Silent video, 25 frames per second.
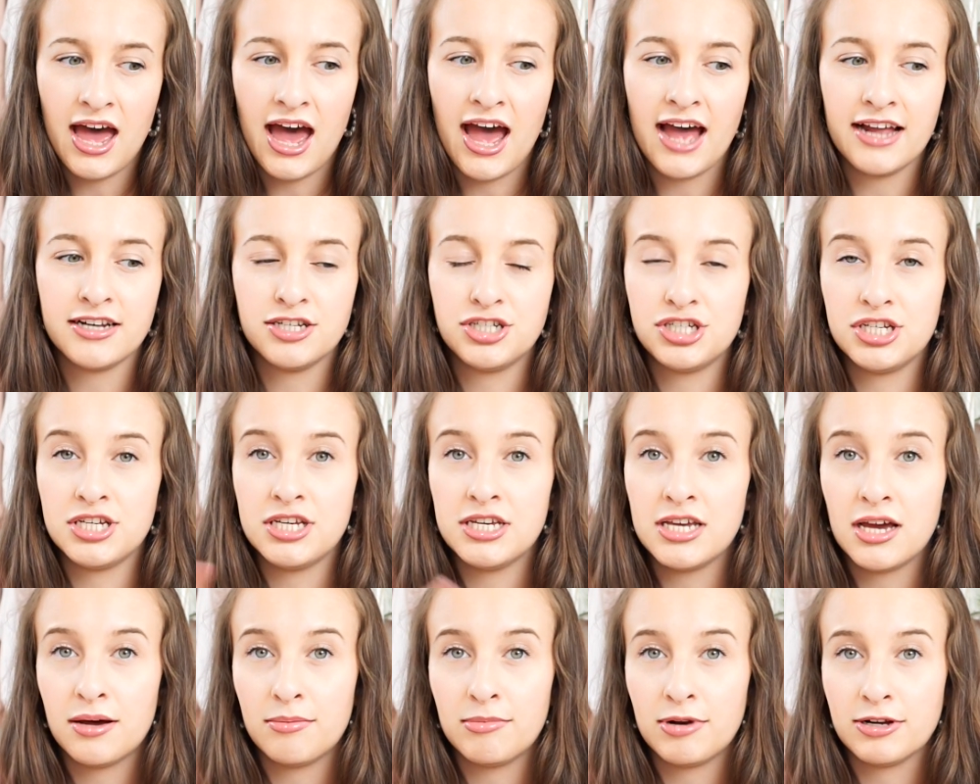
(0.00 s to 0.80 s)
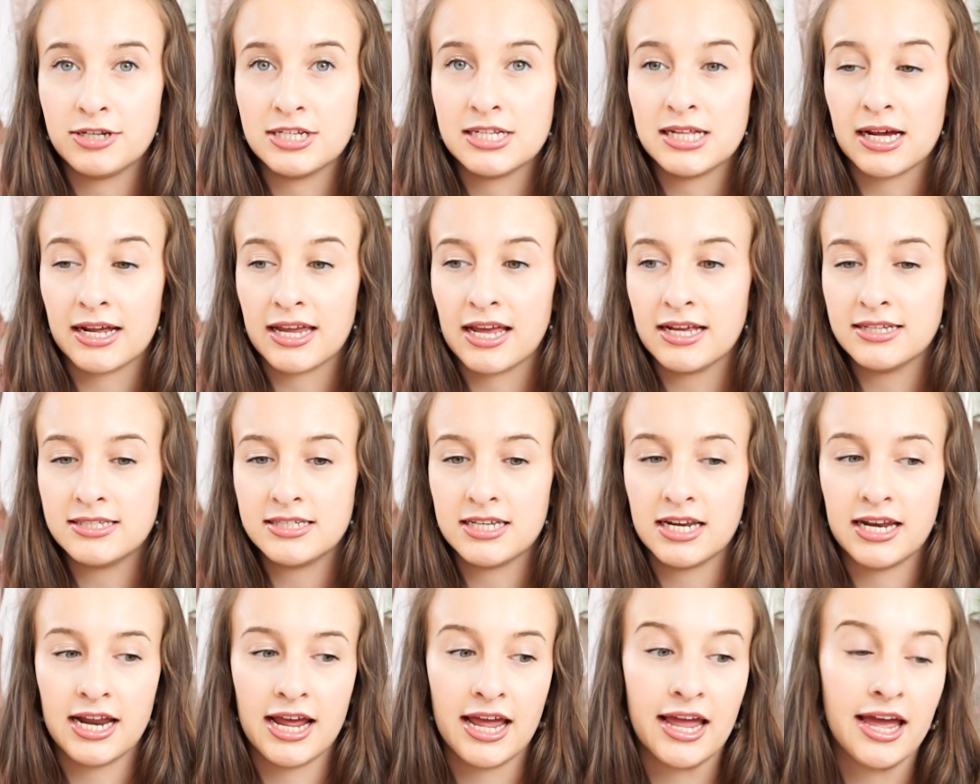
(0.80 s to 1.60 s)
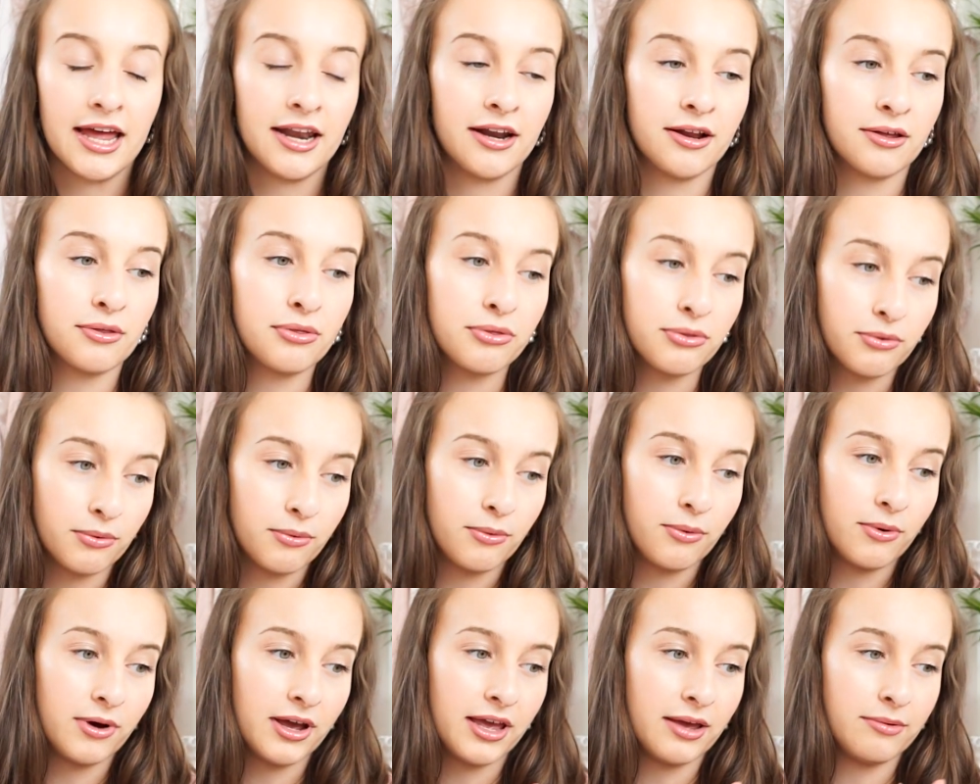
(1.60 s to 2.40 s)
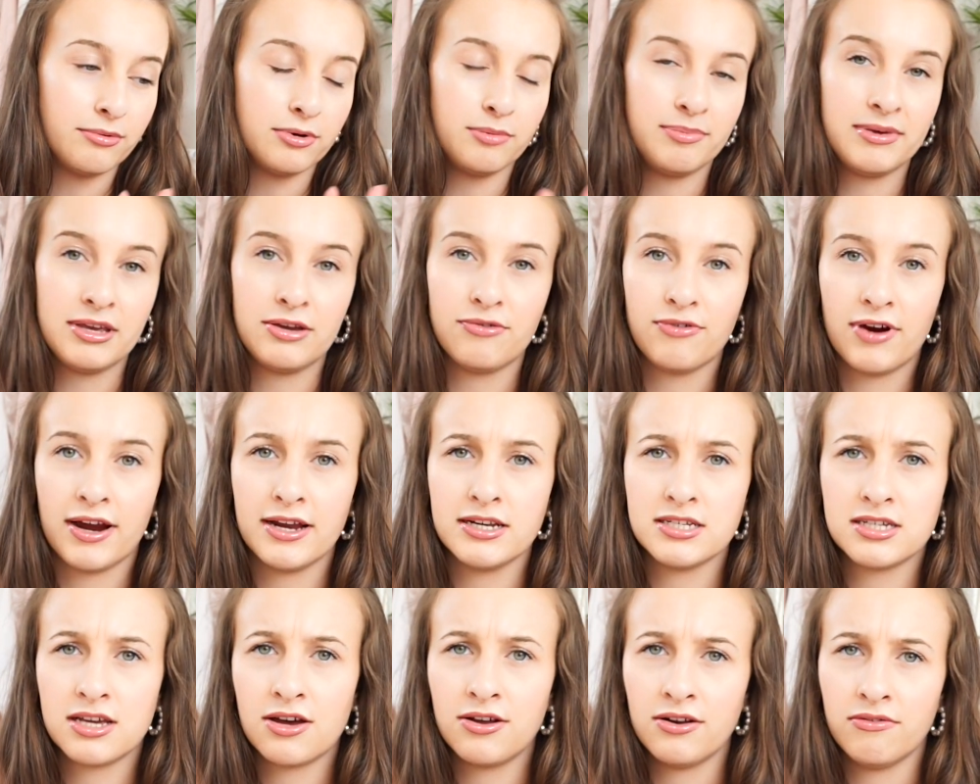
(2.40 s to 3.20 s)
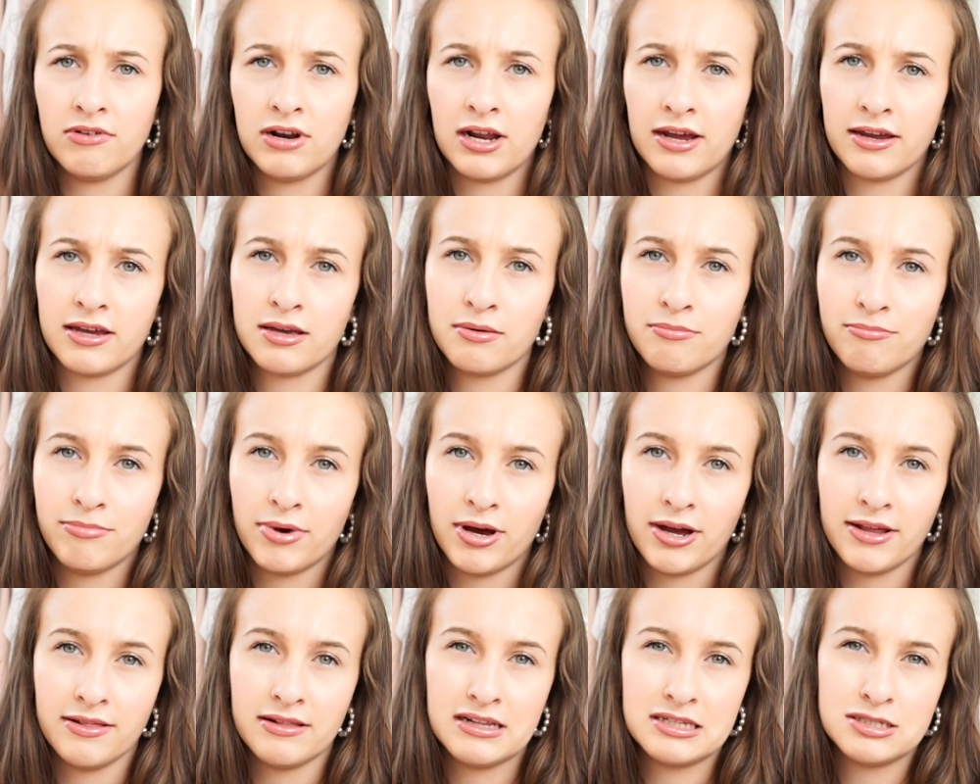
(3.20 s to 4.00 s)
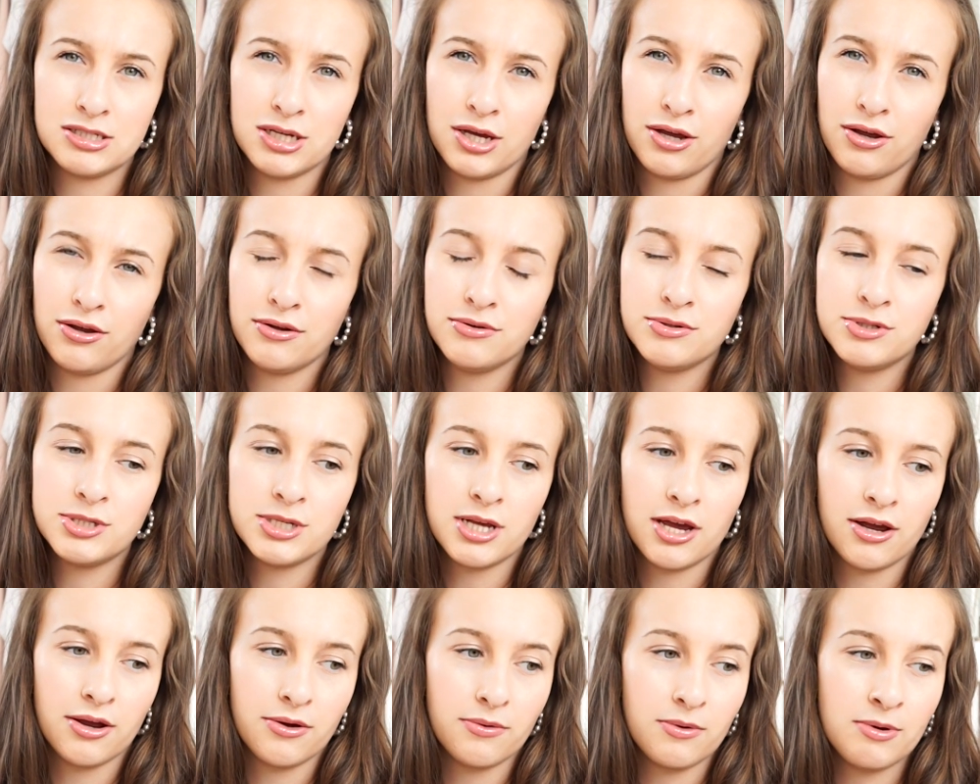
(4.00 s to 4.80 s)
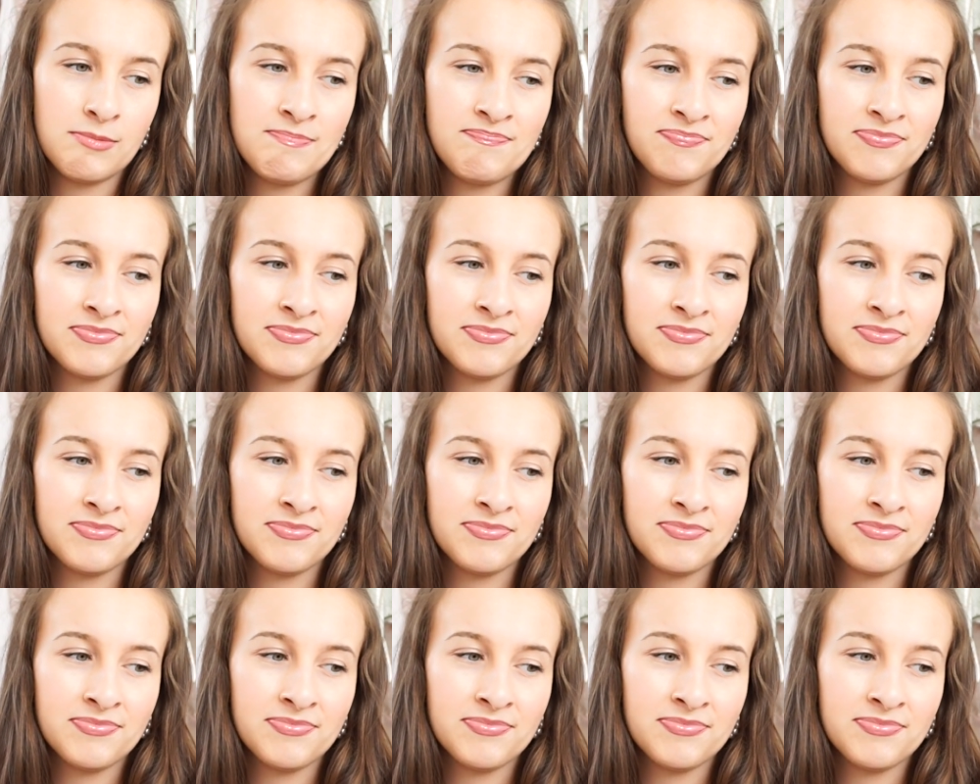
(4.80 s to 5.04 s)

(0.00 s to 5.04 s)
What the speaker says: and she uploaded that yesterday, and I thought it would be great to kind of like combine the two, so